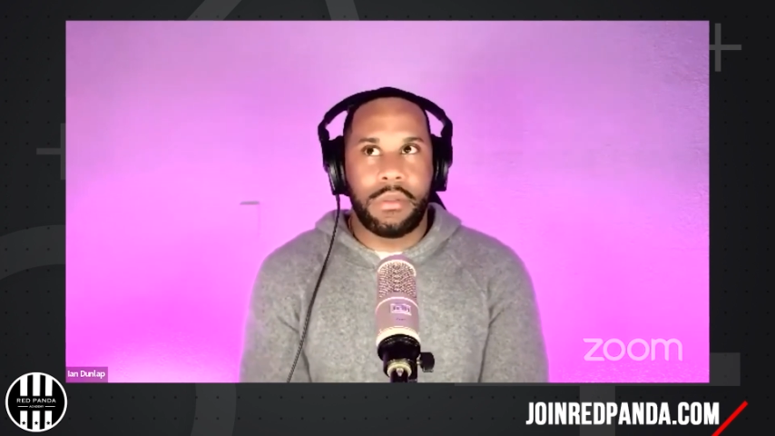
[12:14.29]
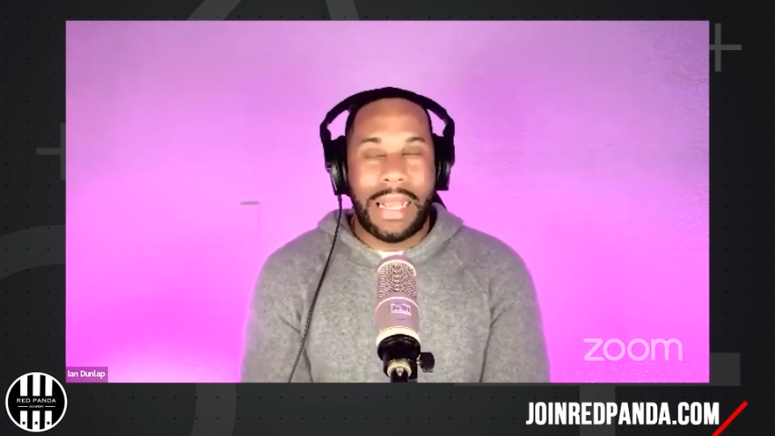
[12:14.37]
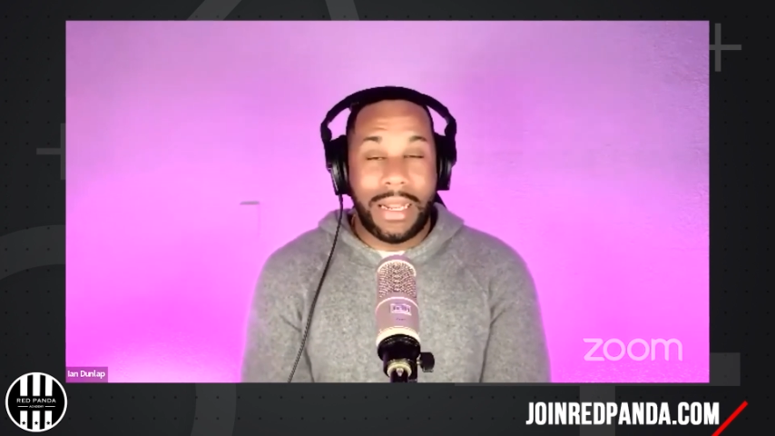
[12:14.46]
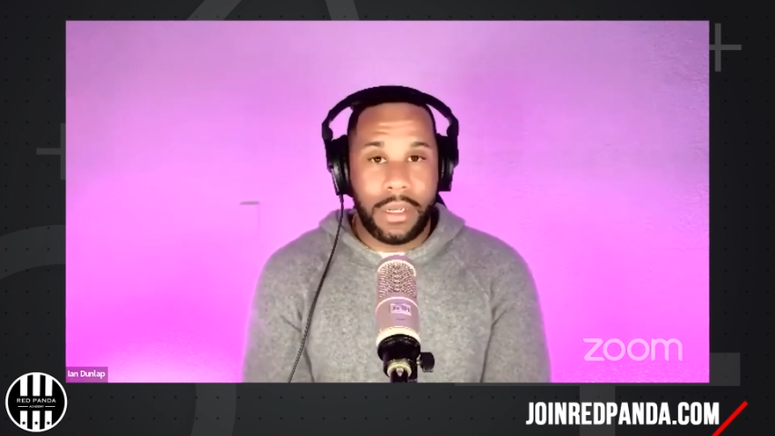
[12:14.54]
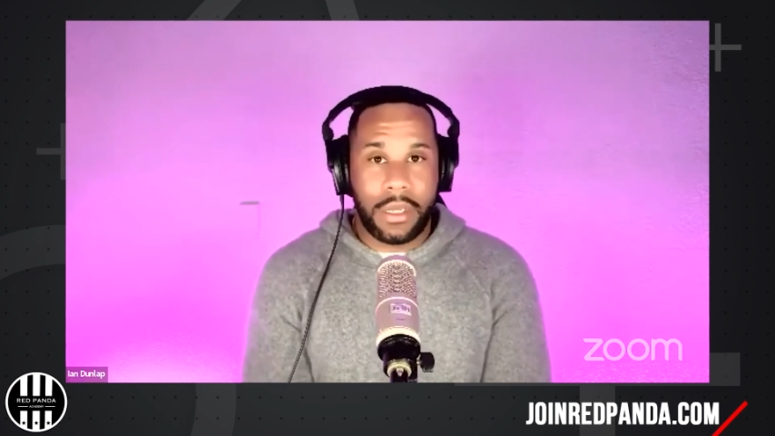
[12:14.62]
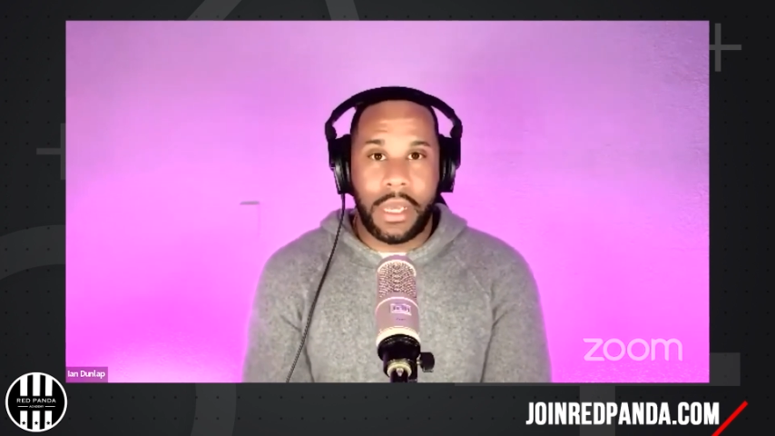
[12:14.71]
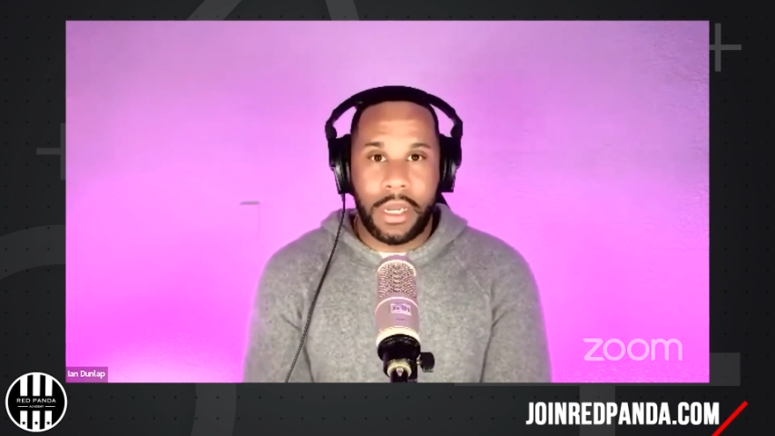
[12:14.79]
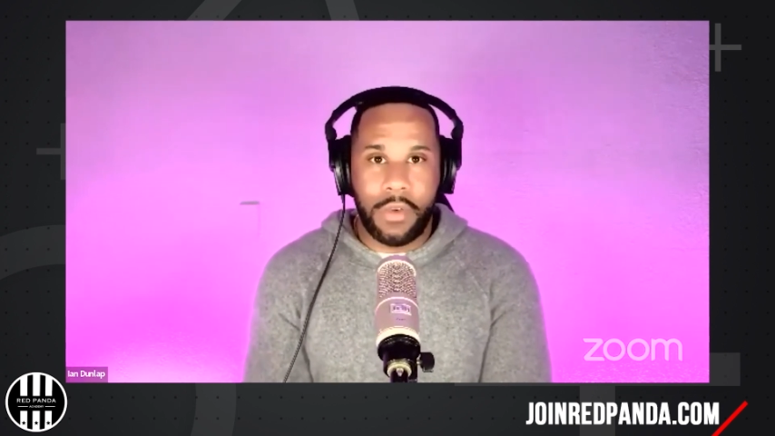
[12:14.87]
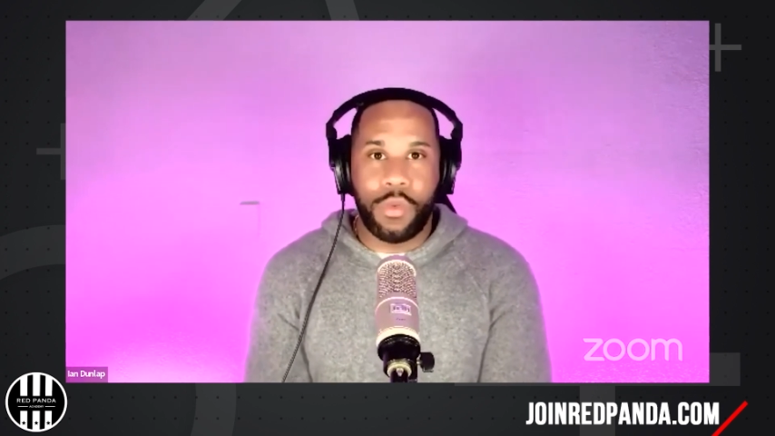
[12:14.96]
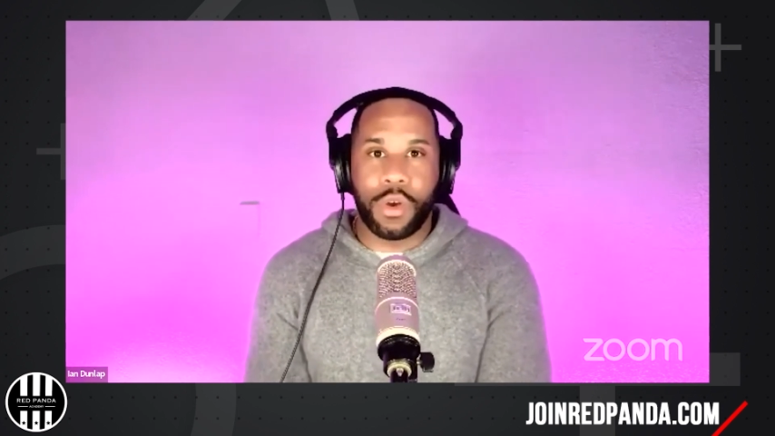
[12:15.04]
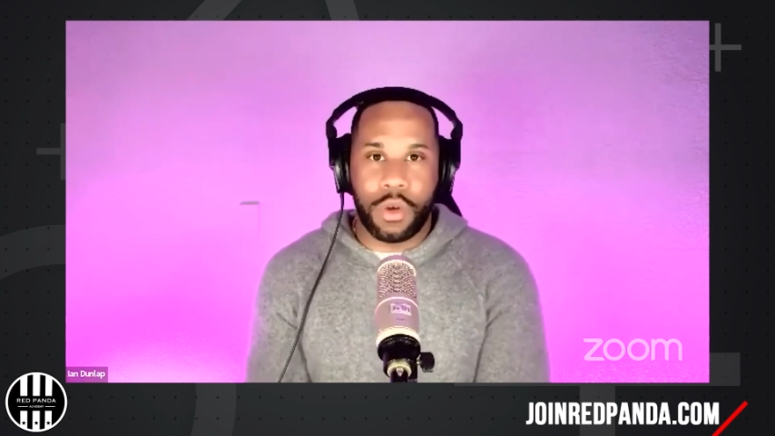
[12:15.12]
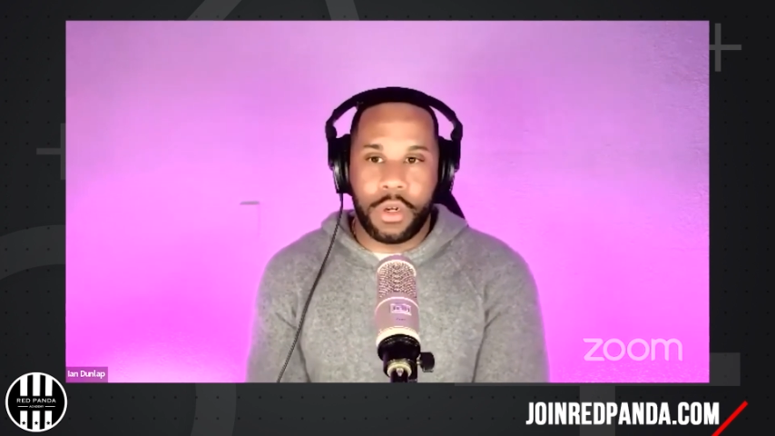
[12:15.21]
indicate
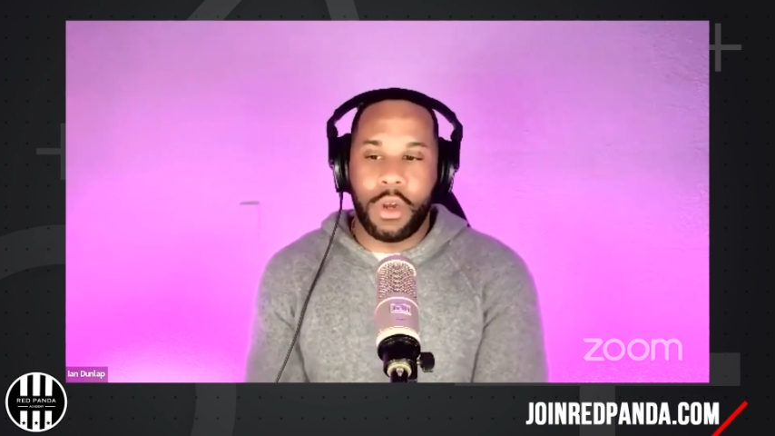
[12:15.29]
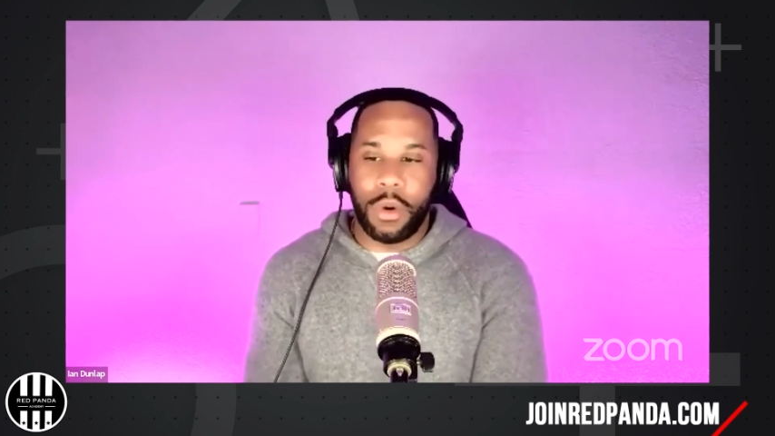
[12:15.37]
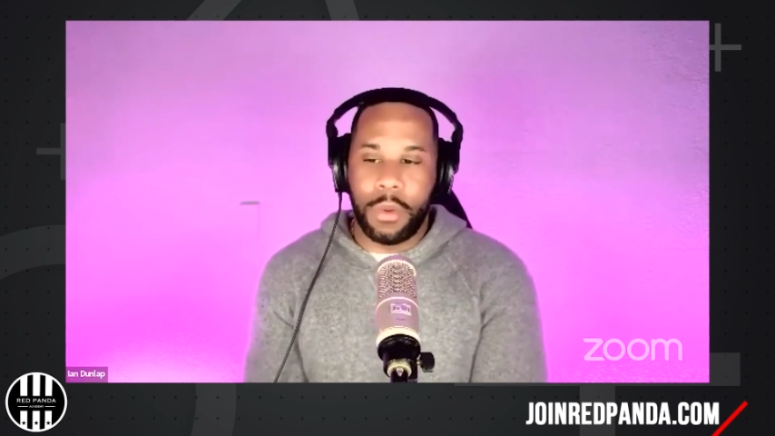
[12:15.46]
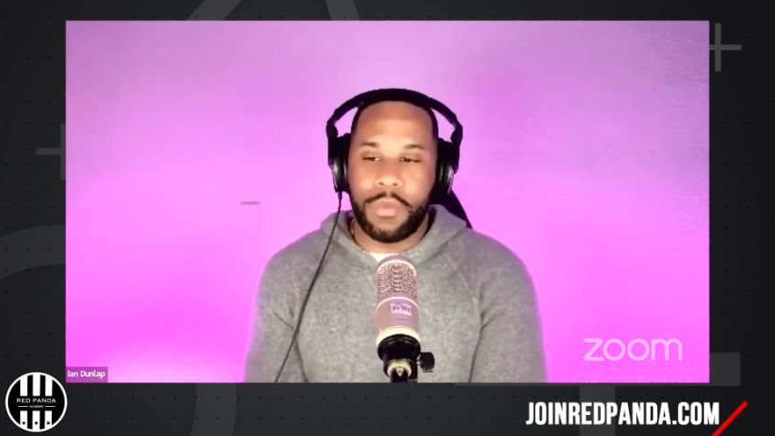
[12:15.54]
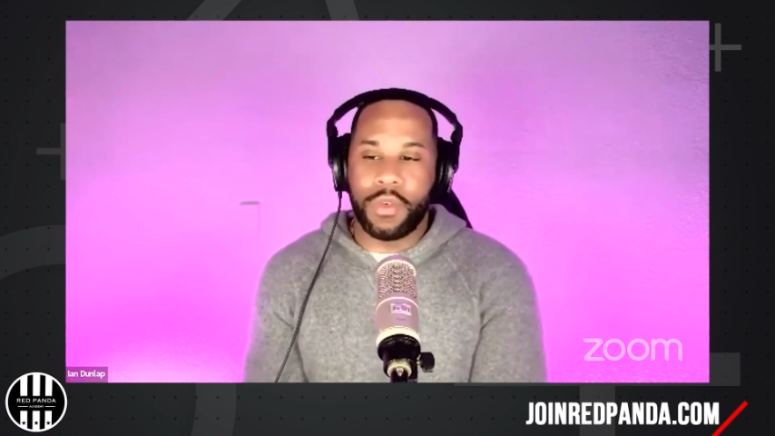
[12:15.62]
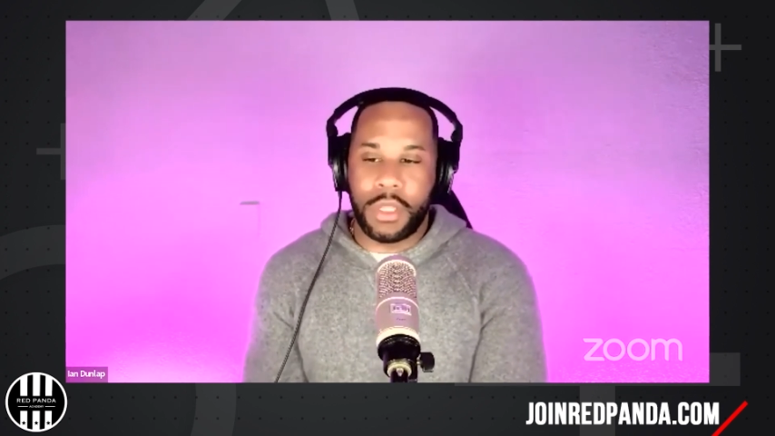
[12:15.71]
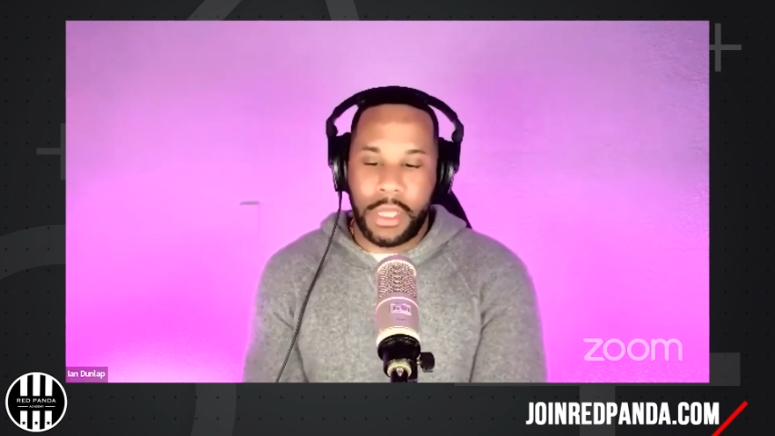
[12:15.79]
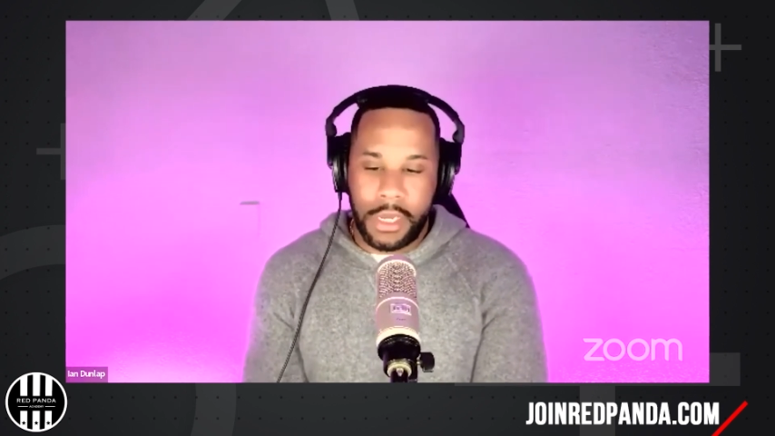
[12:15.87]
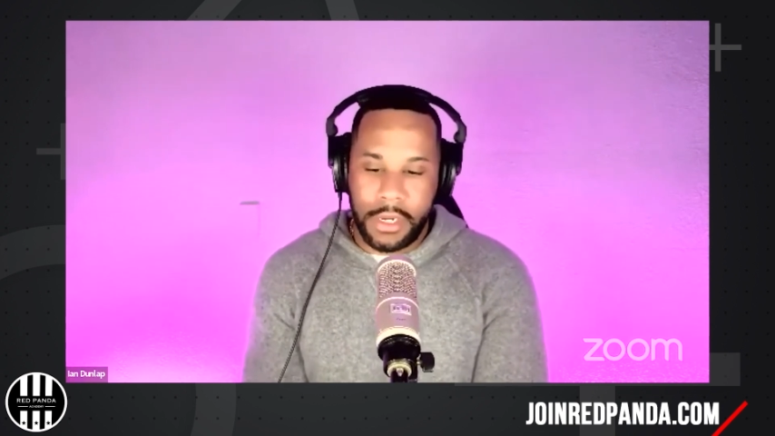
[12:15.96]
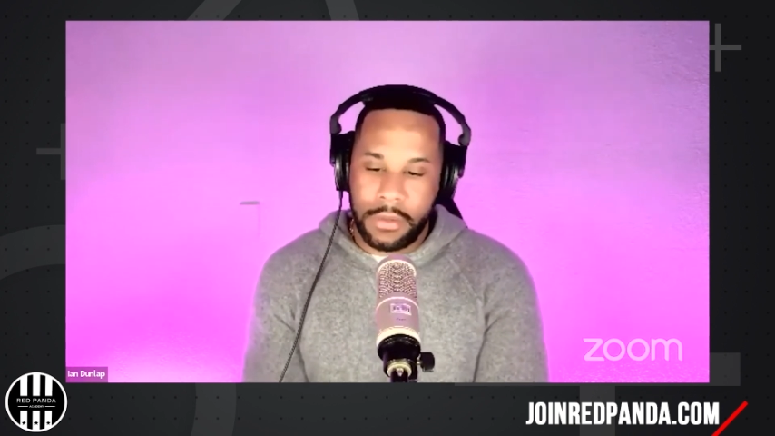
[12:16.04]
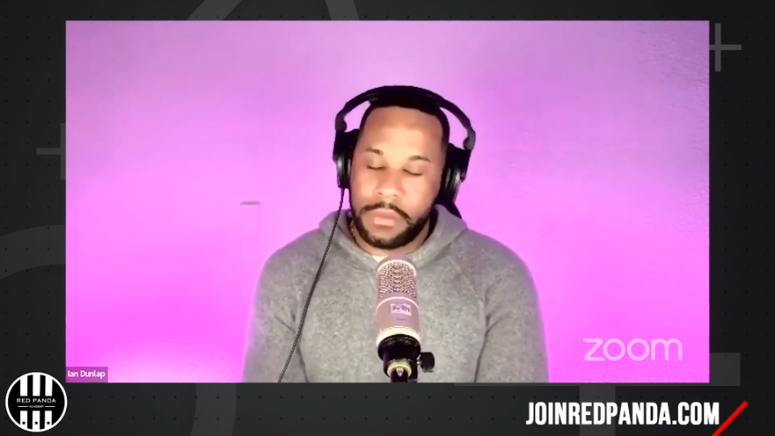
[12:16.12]
if we're going to go up for the year.